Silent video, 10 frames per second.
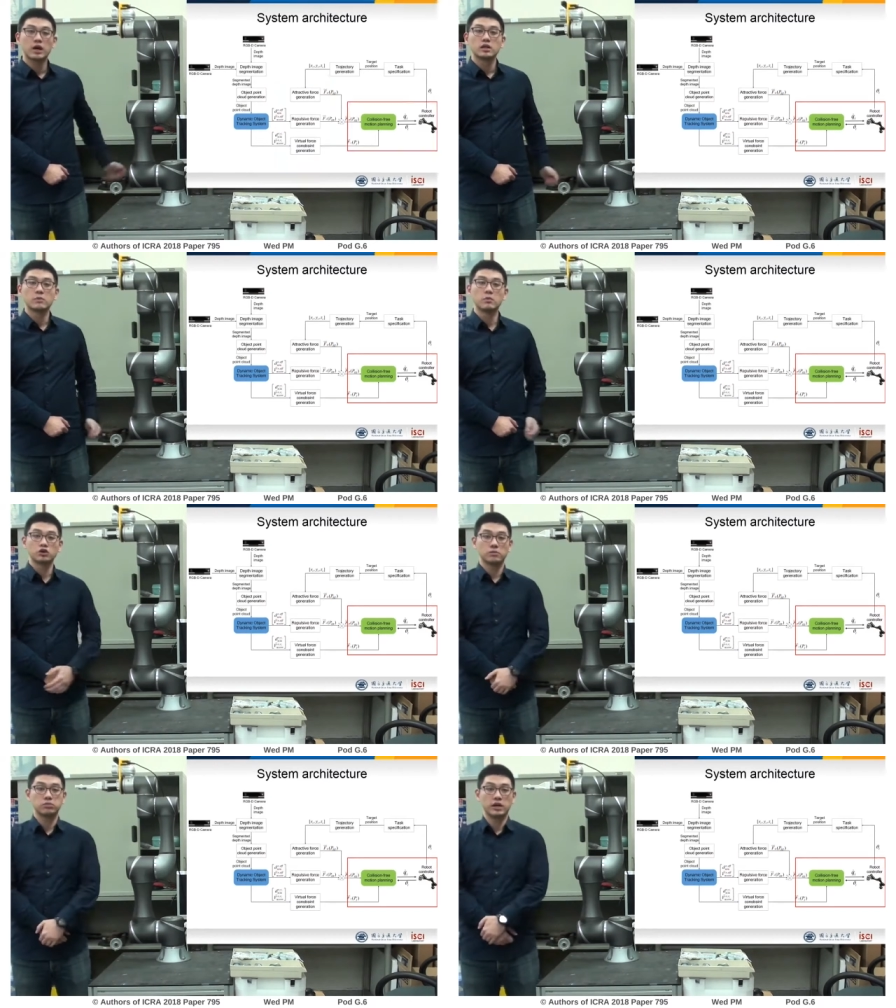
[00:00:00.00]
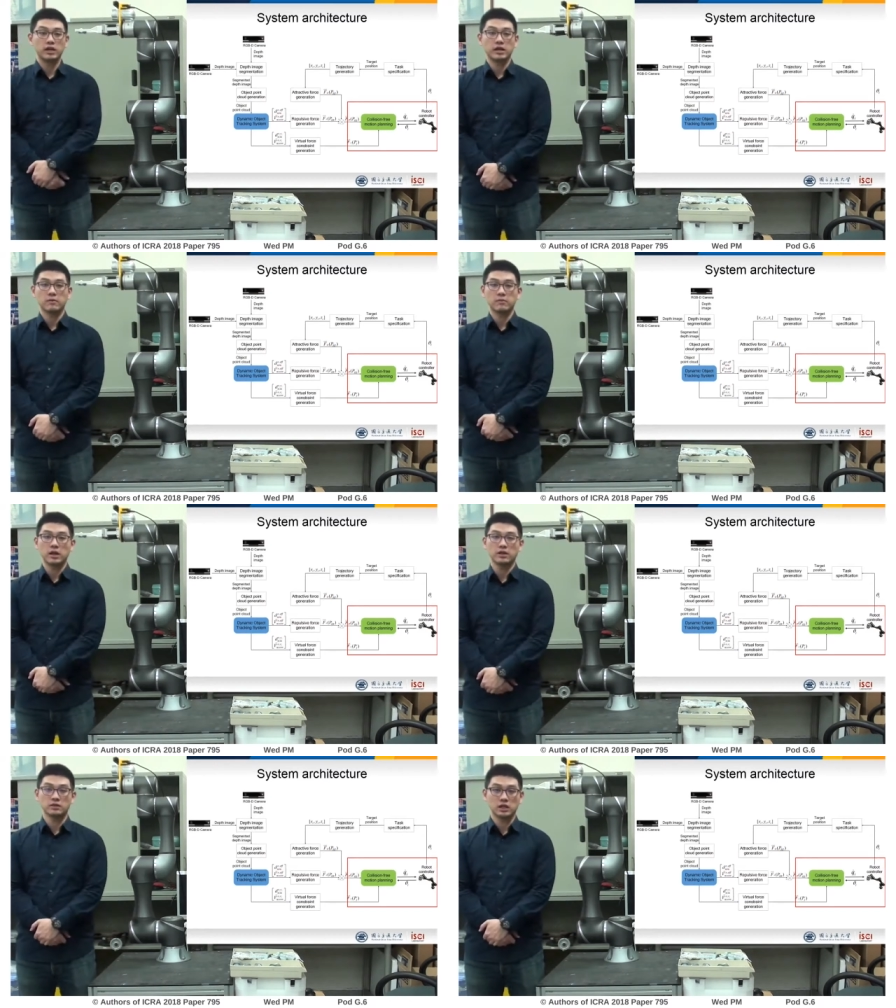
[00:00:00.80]
The motion planning
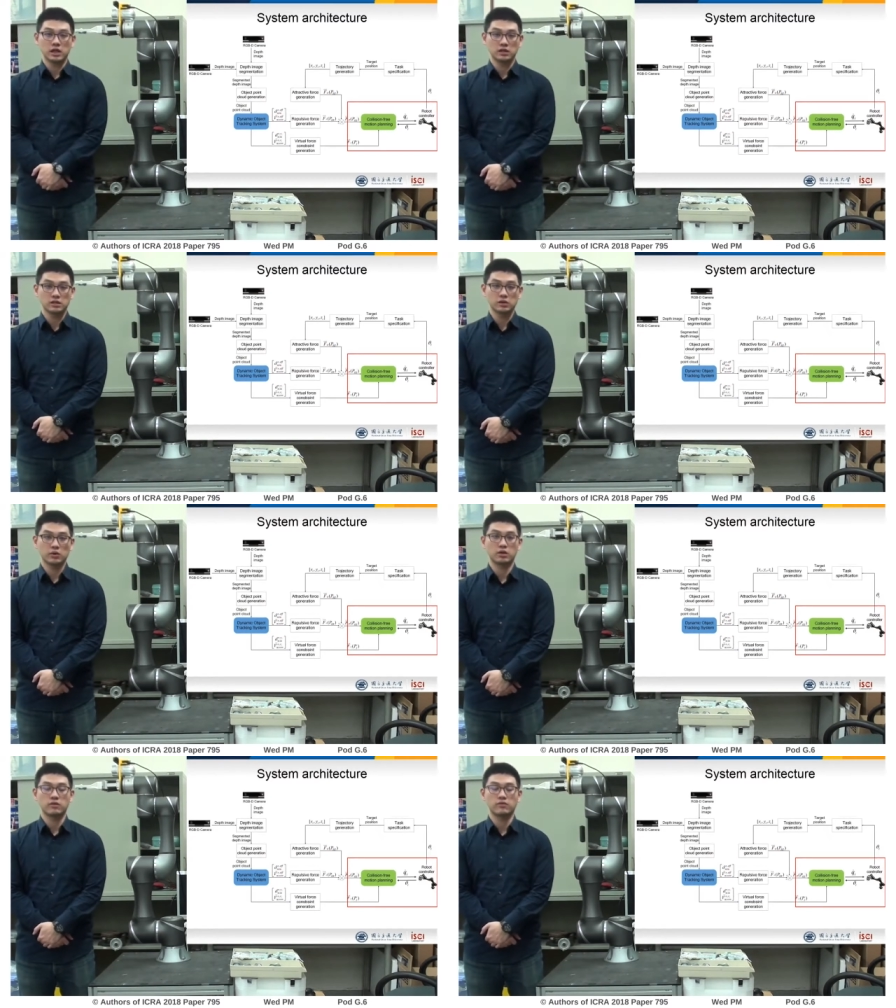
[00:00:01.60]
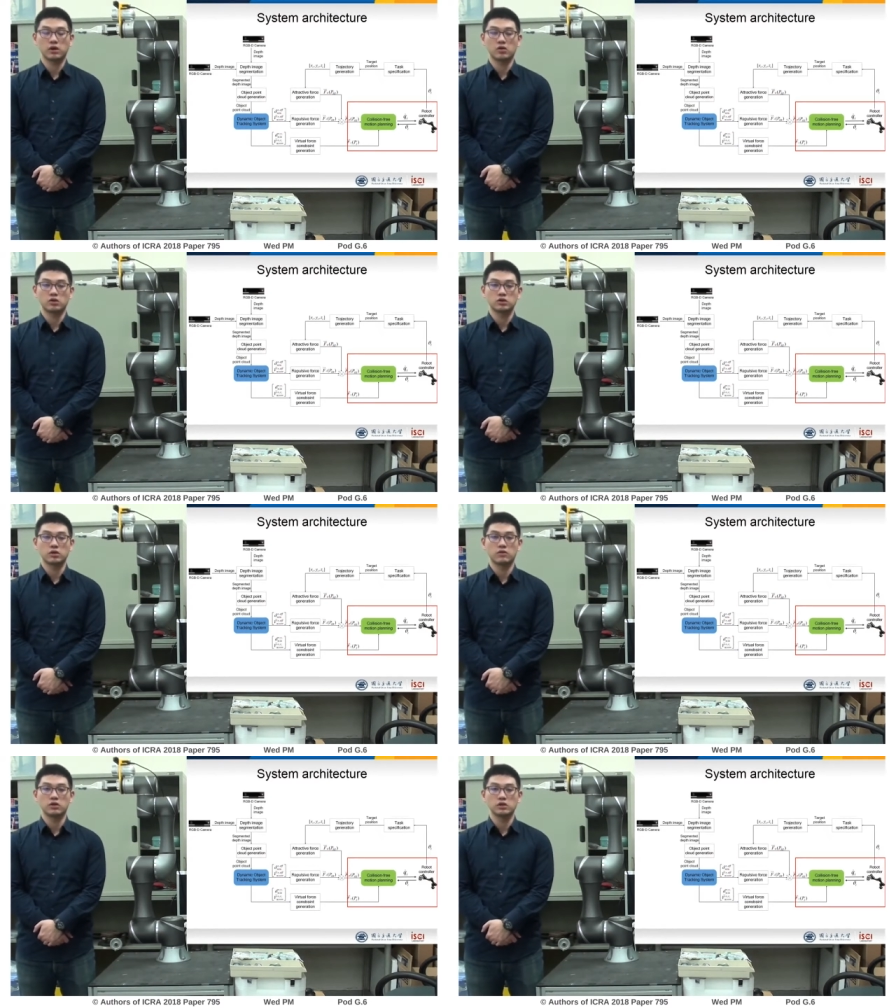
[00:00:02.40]
methods can integrate different collision
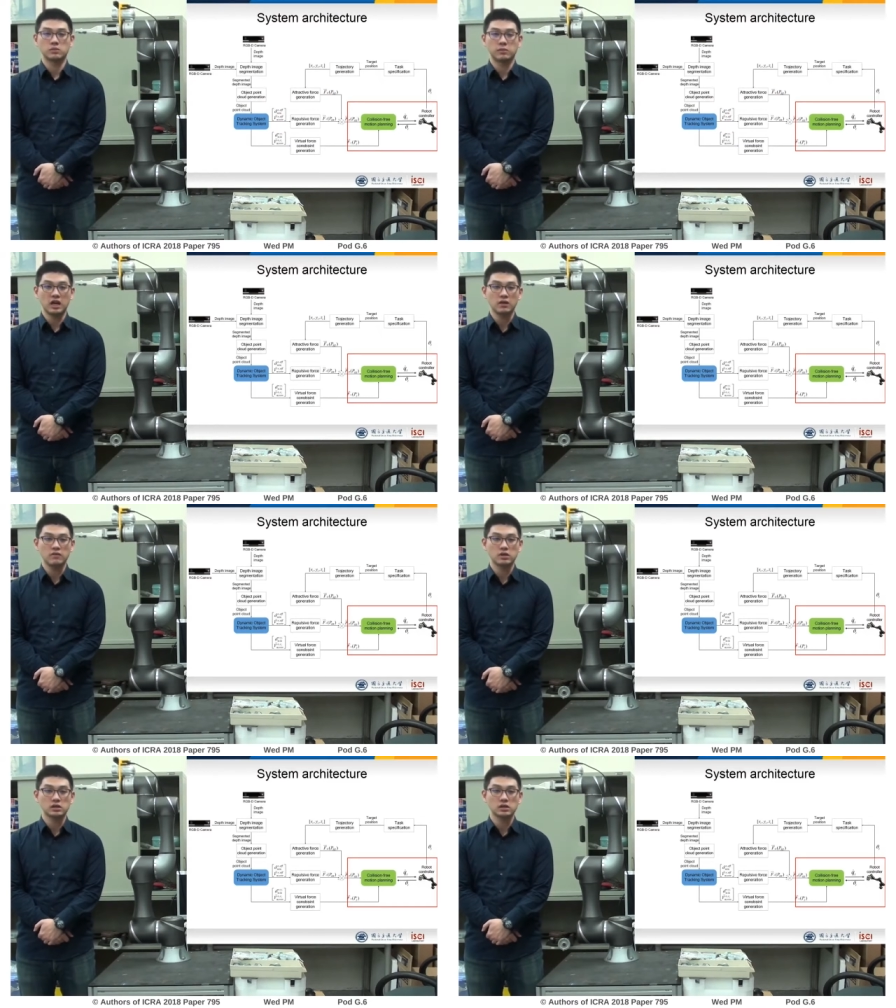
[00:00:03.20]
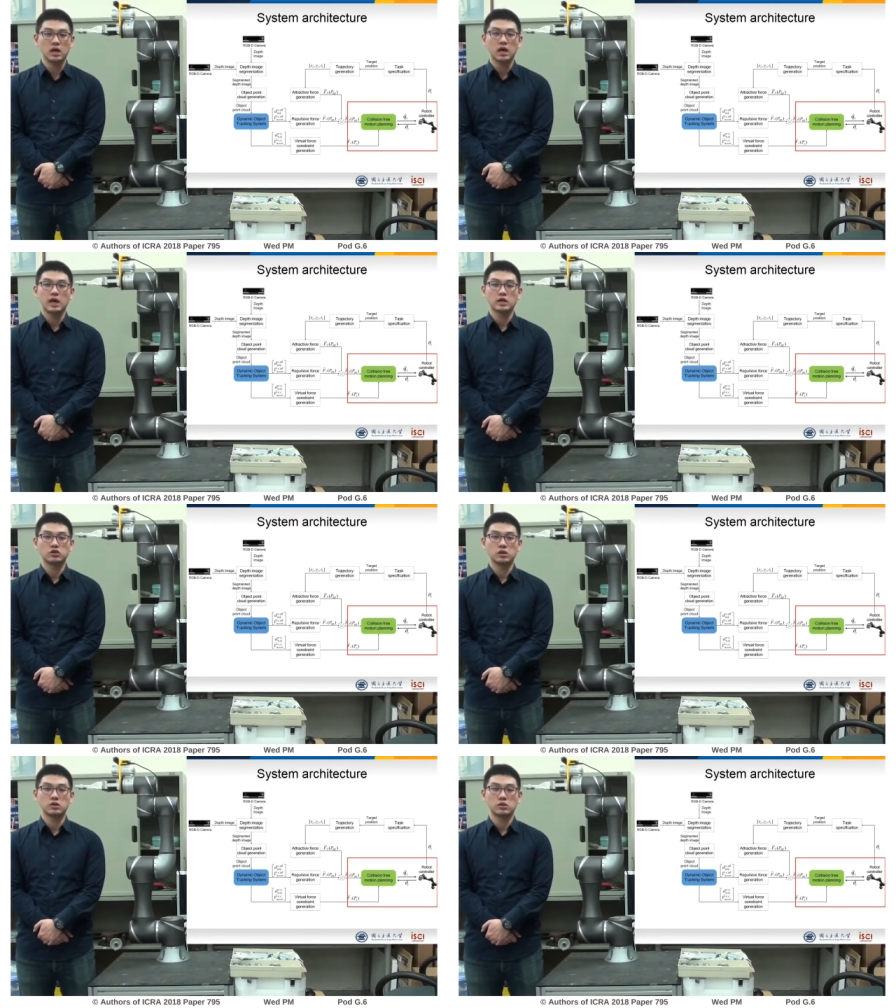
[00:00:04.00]
avoidance behaviors and
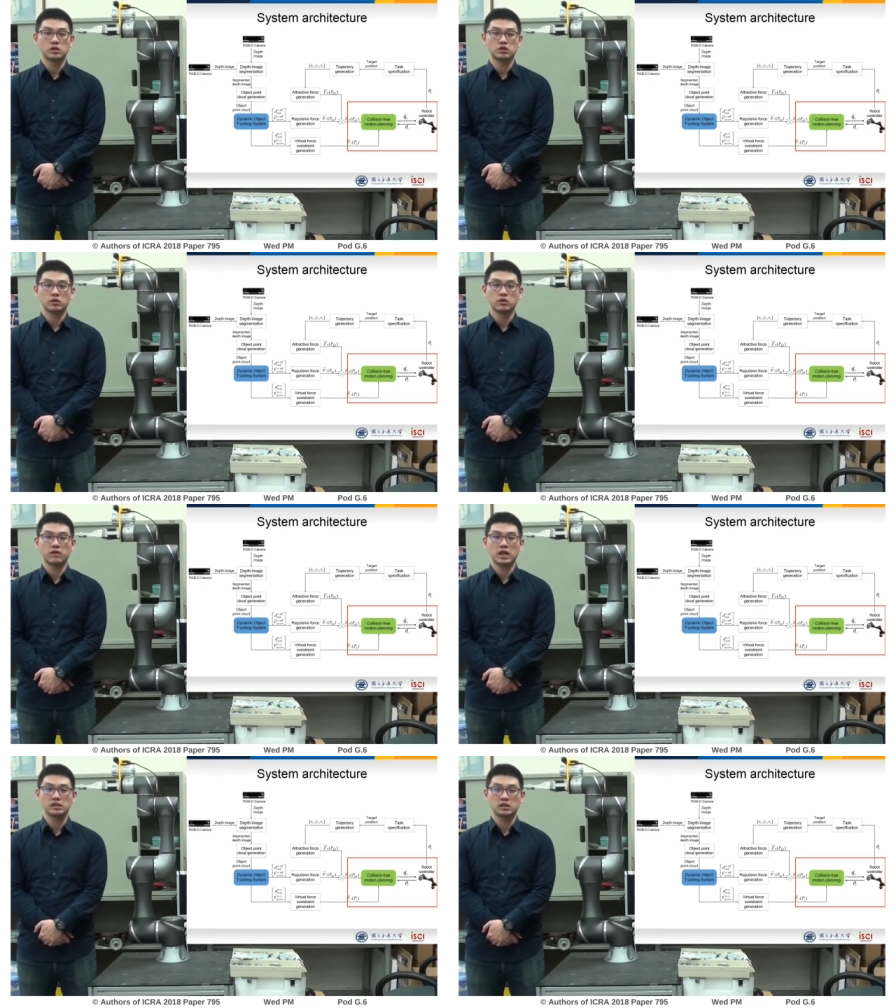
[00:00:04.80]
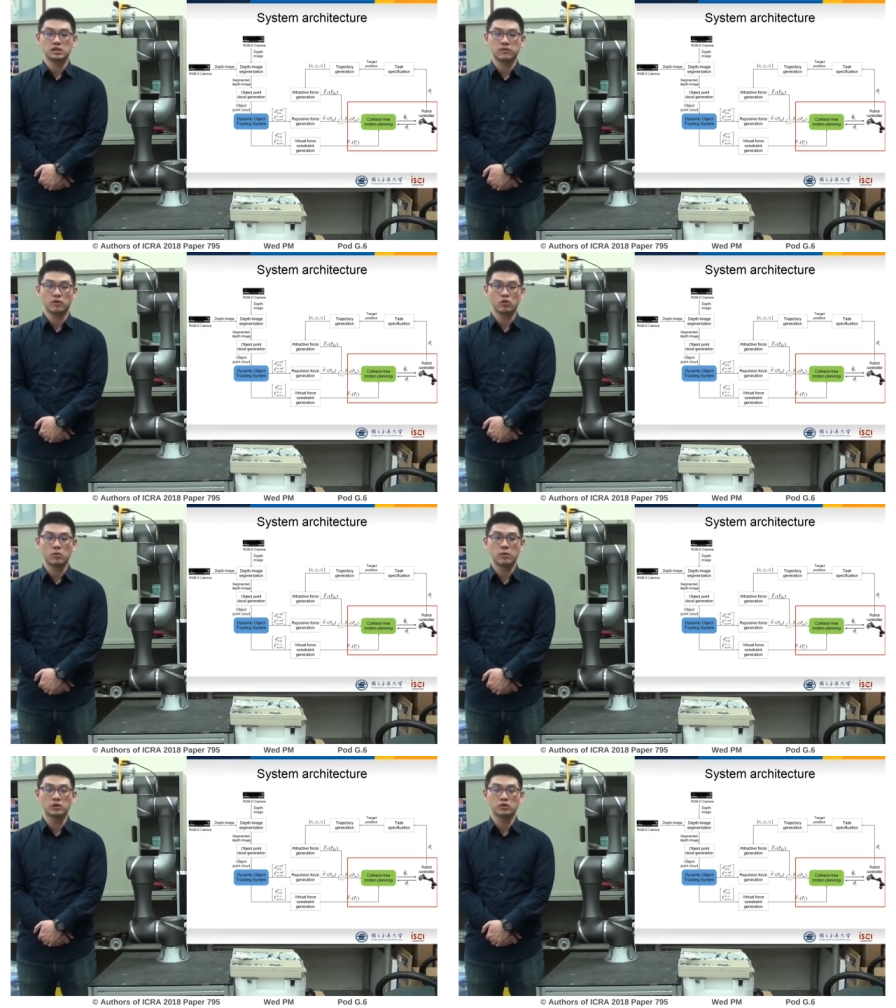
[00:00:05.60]
generate joint velocities for
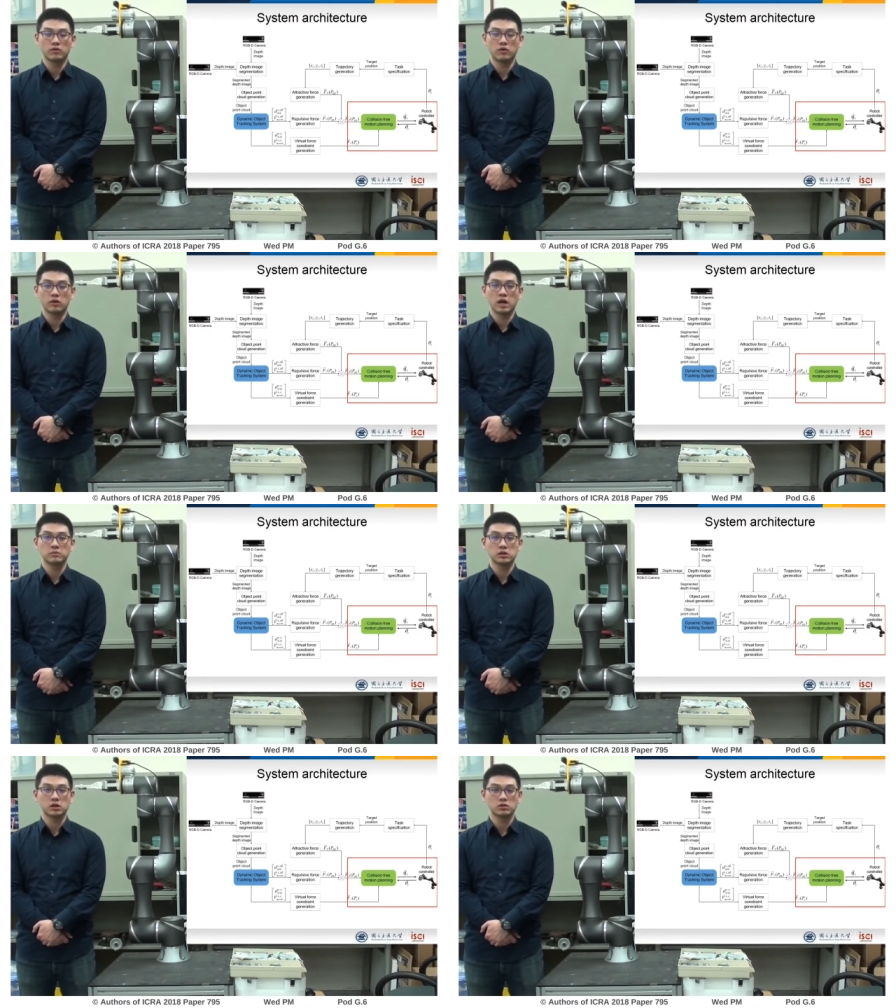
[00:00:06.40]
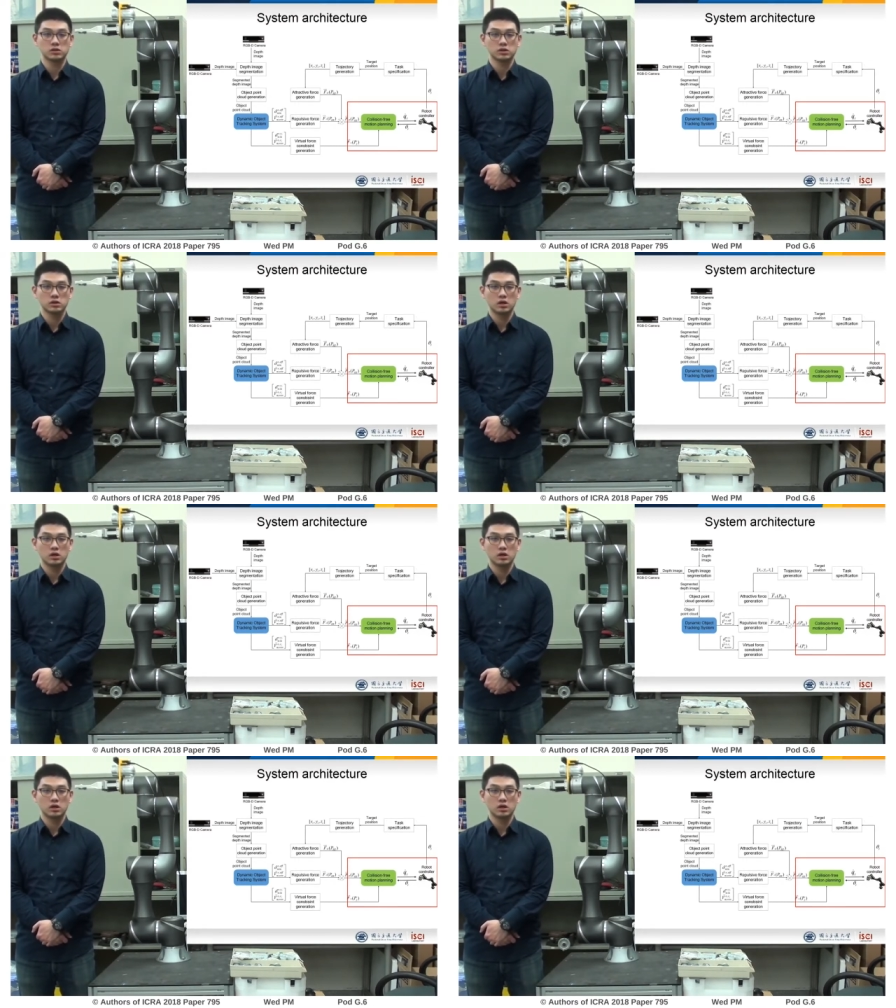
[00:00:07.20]
robots to avoid obstacles.